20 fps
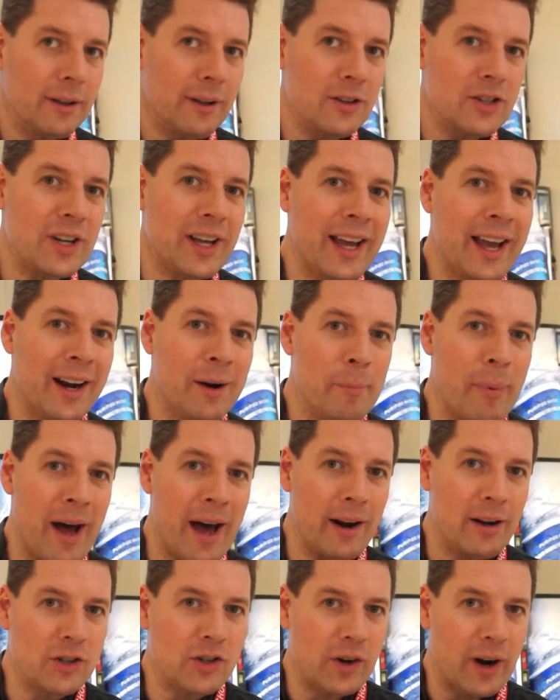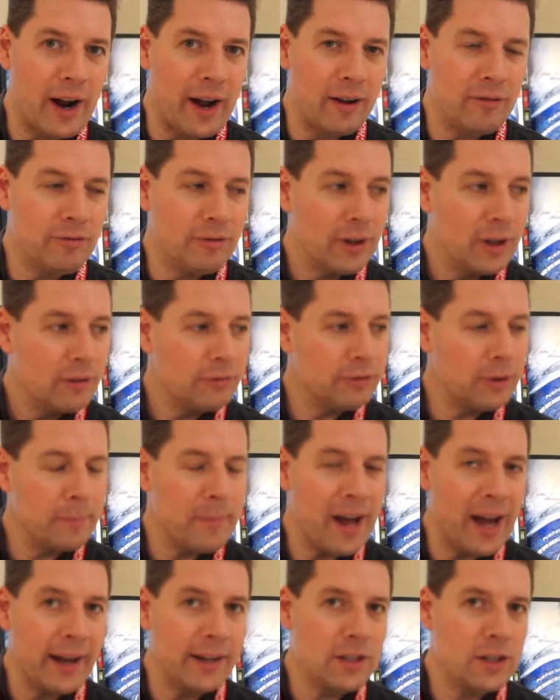there's a can and bottle drive from
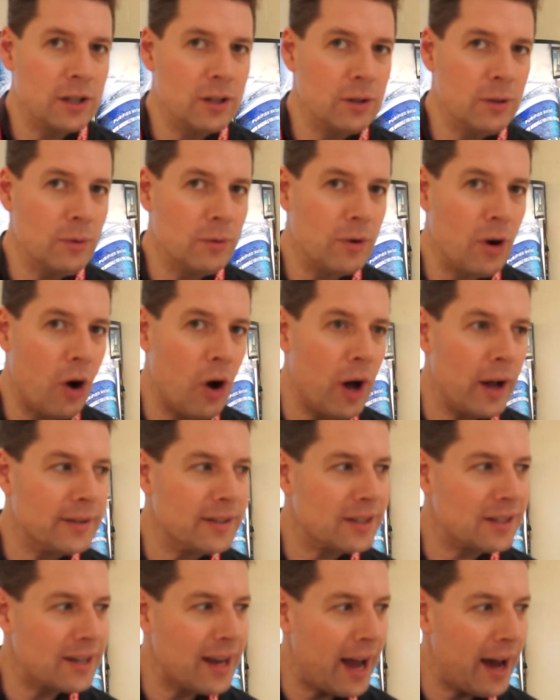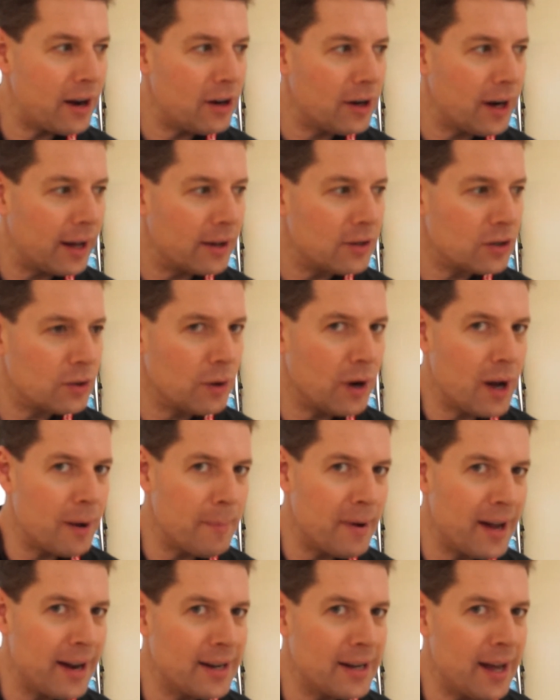9 to noon on Saturday, so come
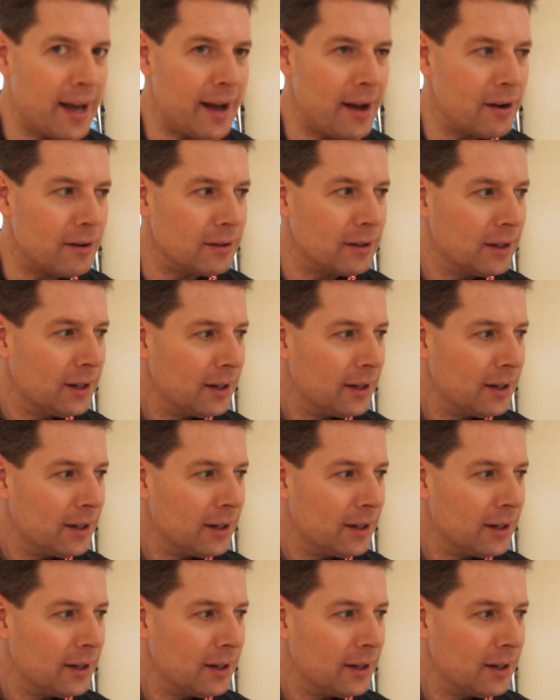on down.